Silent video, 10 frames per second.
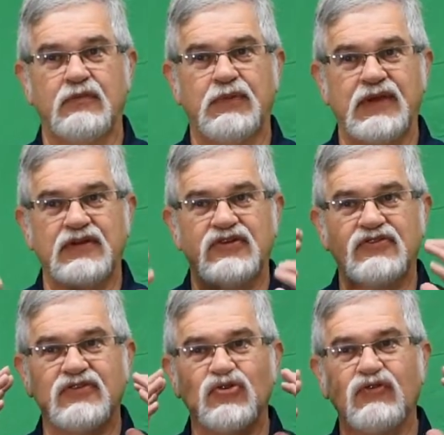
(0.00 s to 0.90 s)
being
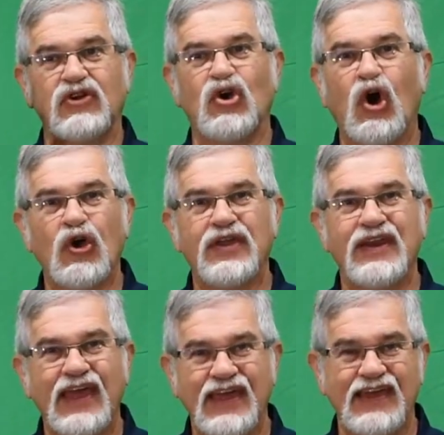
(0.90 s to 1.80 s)
just sort of a
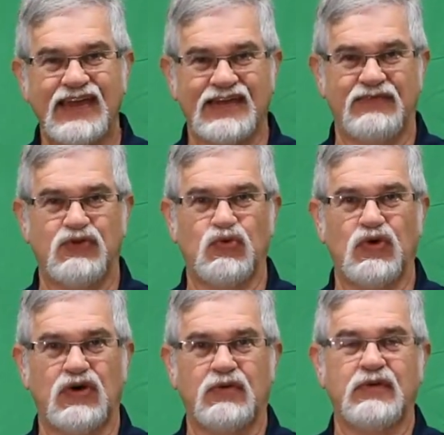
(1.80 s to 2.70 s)
talking head, if you
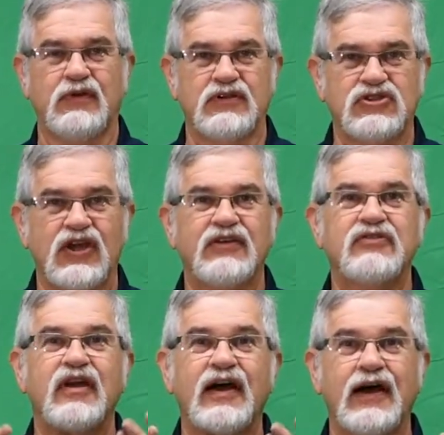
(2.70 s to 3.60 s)
will,
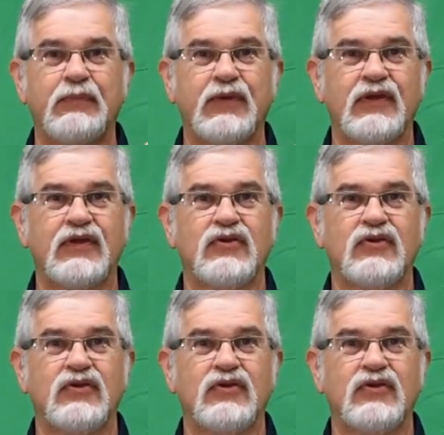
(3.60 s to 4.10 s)
chest up,